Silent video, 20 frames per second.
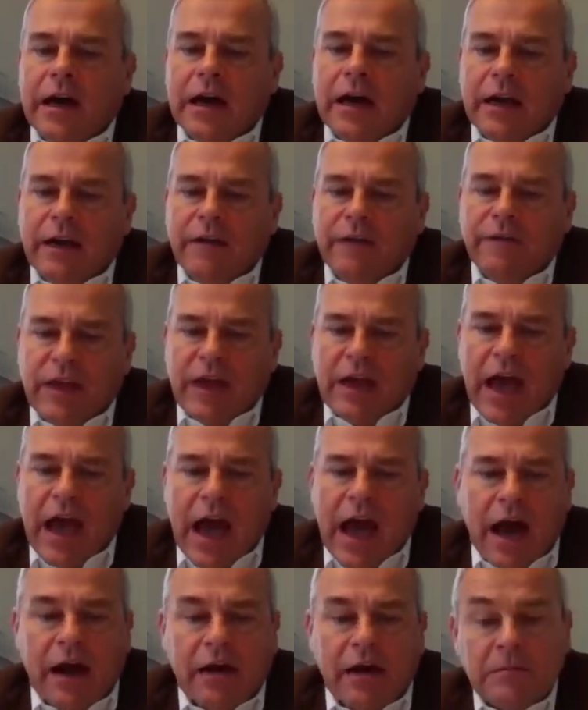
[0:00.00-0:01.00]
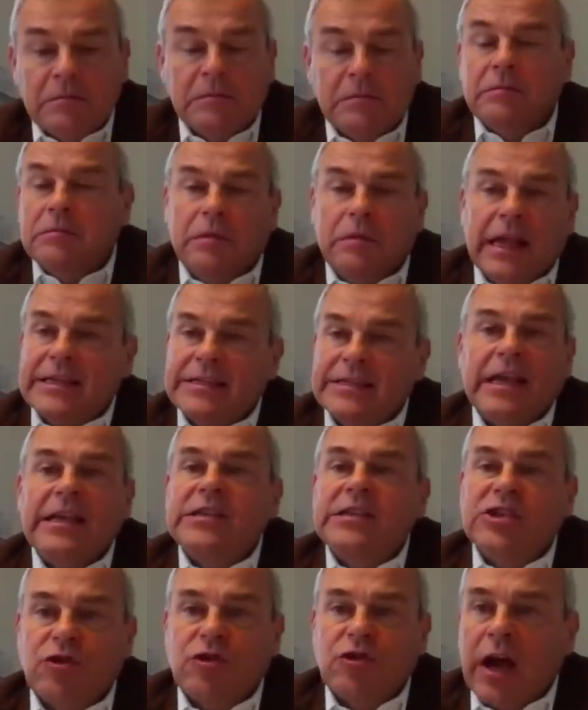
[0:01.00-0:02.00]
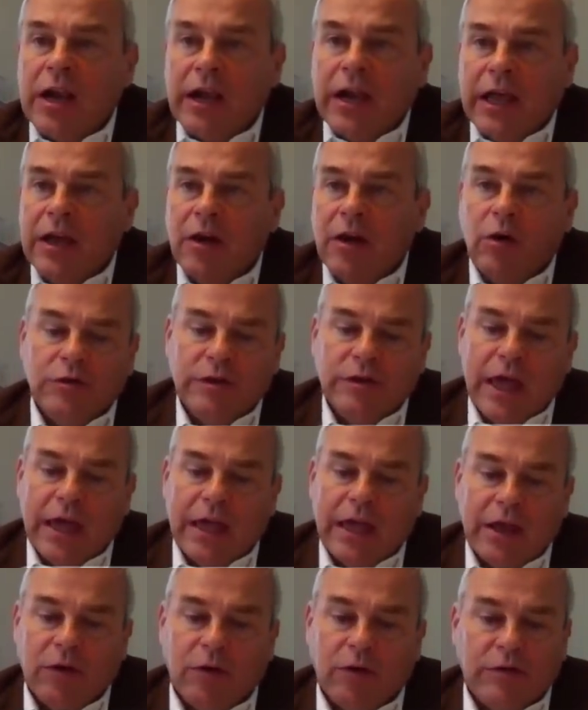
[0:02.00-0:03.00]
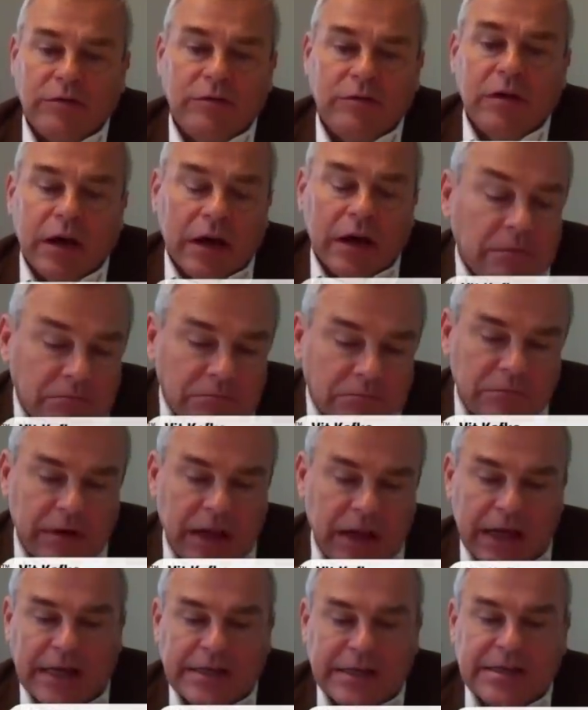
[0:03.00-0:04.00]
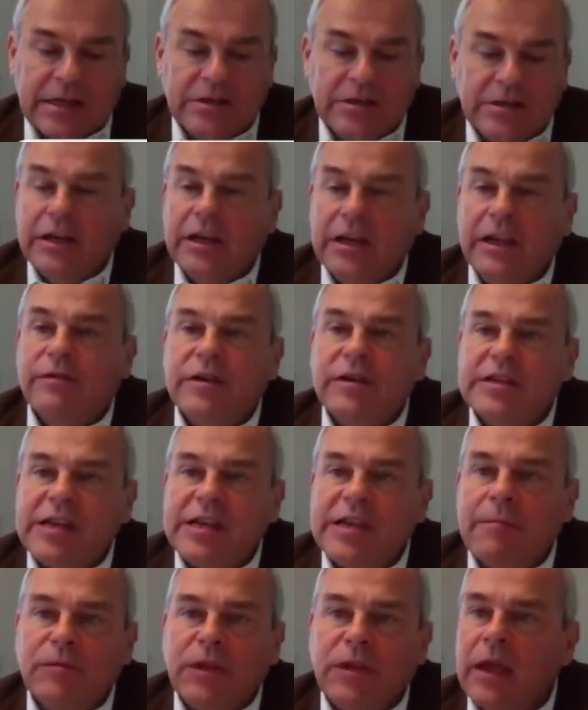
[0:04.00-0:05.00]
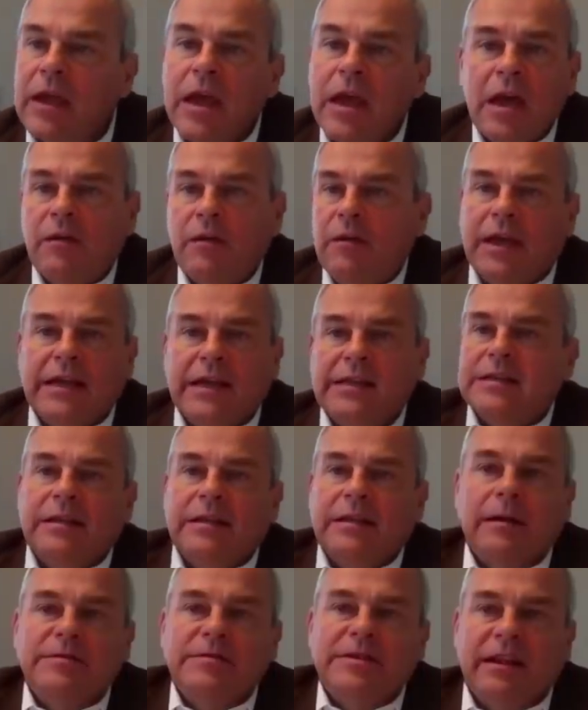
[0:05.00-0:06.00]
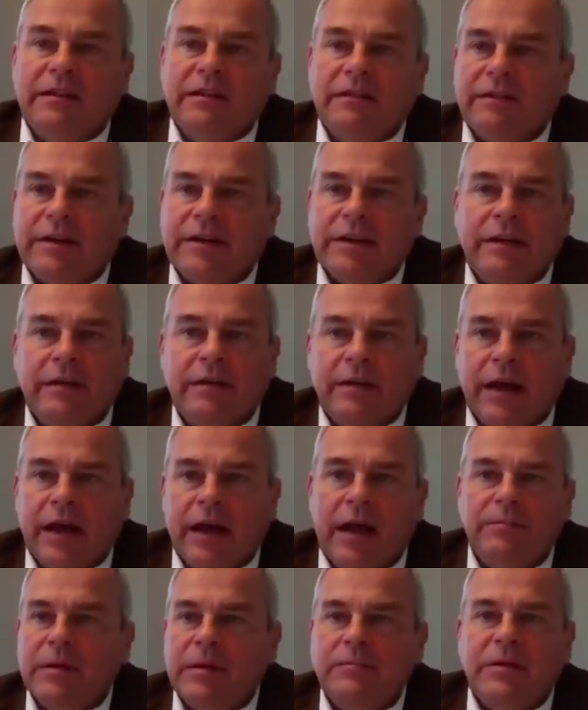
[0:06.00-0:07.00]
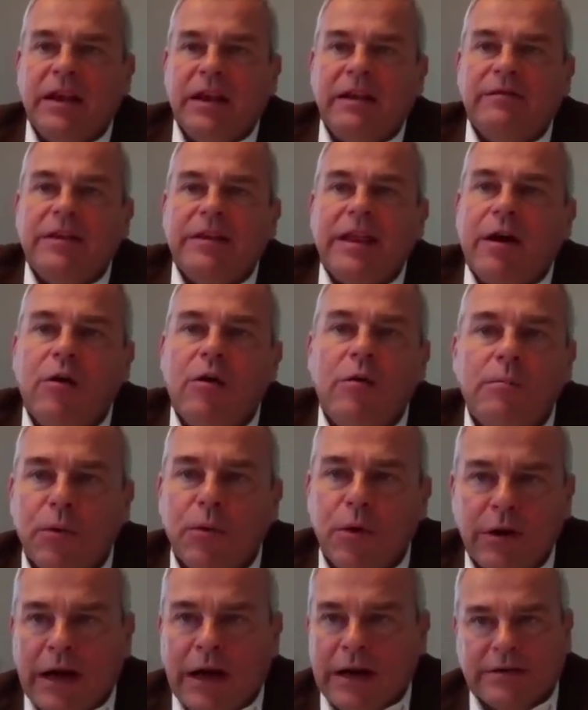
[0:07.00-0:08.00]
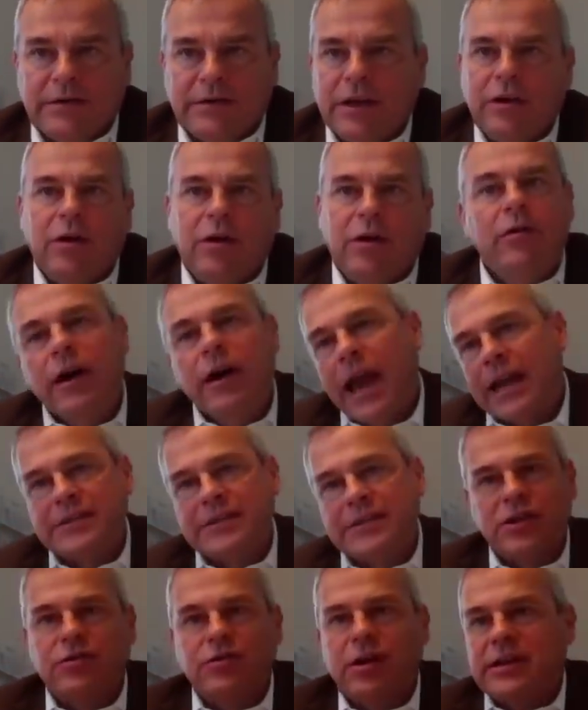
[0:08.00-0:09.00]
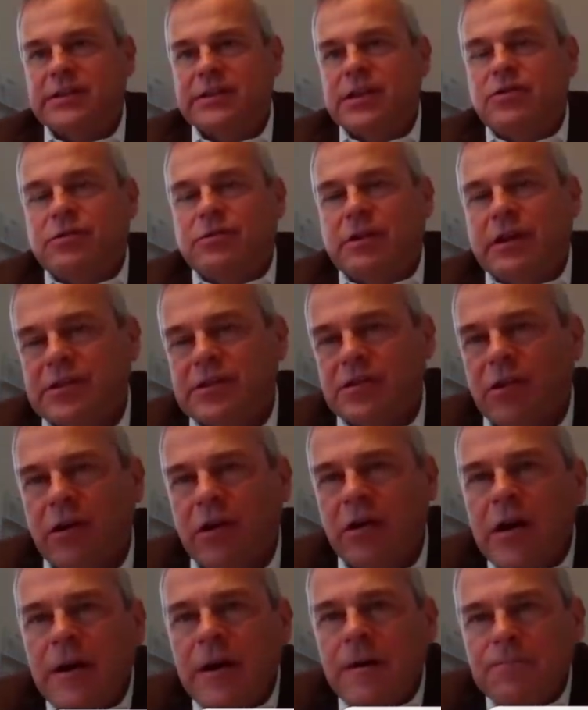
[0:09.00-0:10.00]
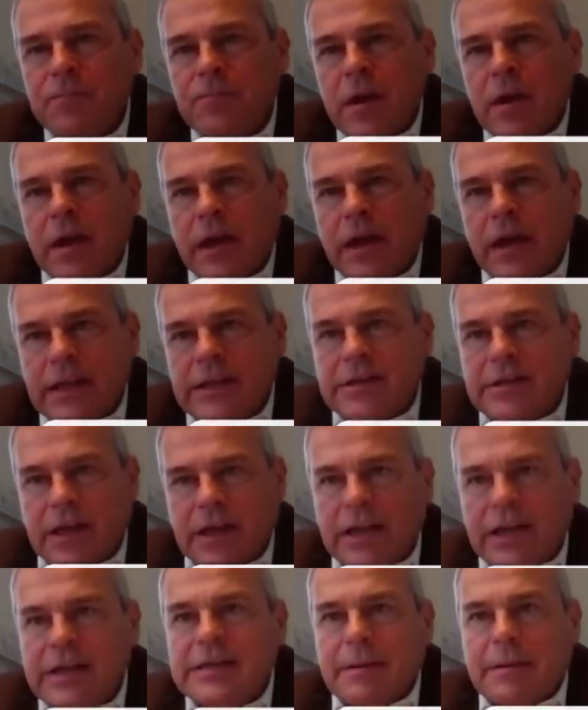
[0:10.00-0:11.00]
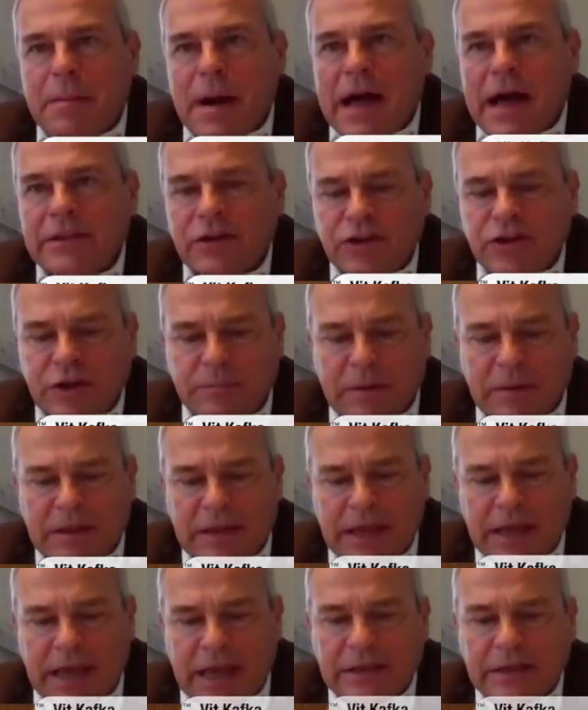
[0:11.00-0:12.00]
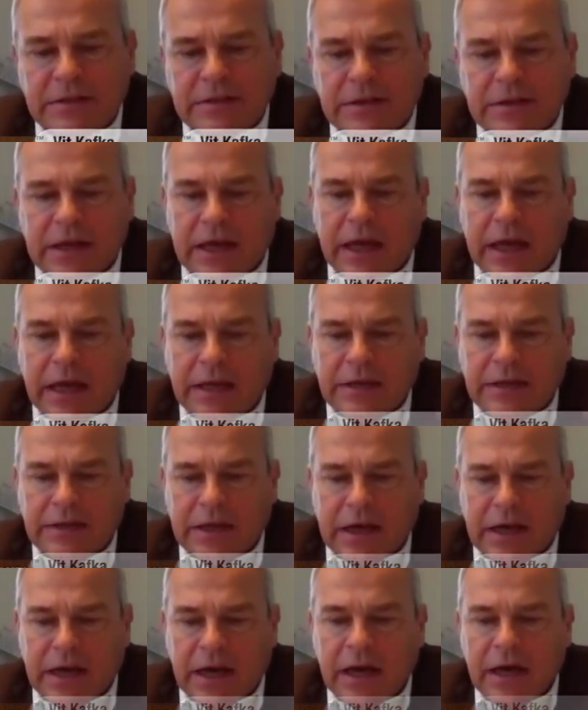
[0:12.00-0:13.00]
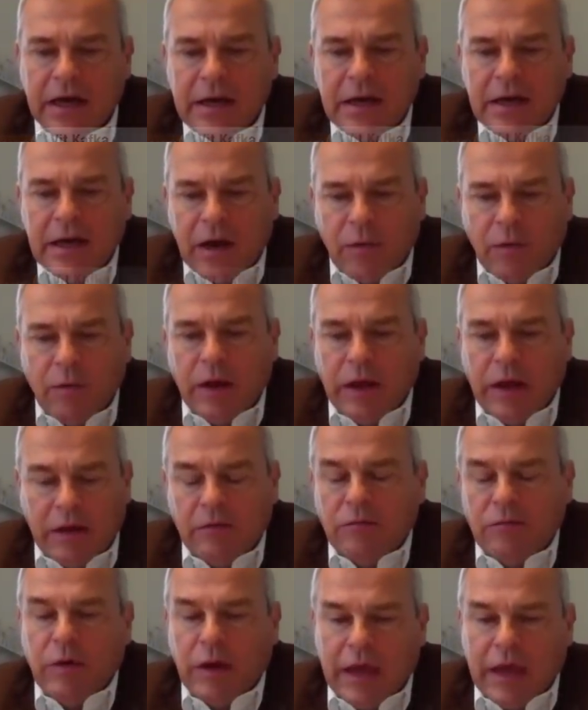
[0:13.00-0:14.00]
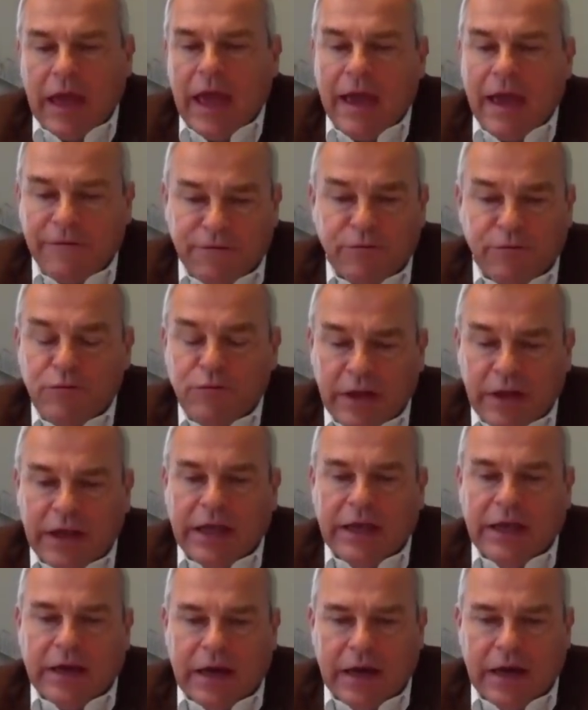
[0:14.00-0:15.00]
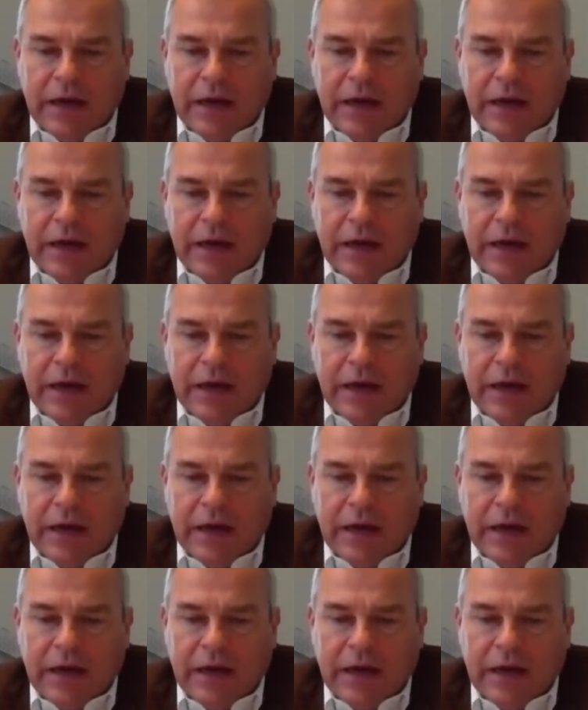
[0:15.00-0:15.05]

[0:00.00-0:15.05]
if they are, let's say, struggling or they cannot, like I said, deliver something. We can sometimes help them deliver their own product, you know, et cetera, et cetera. So it is a partnership at the end. And we have really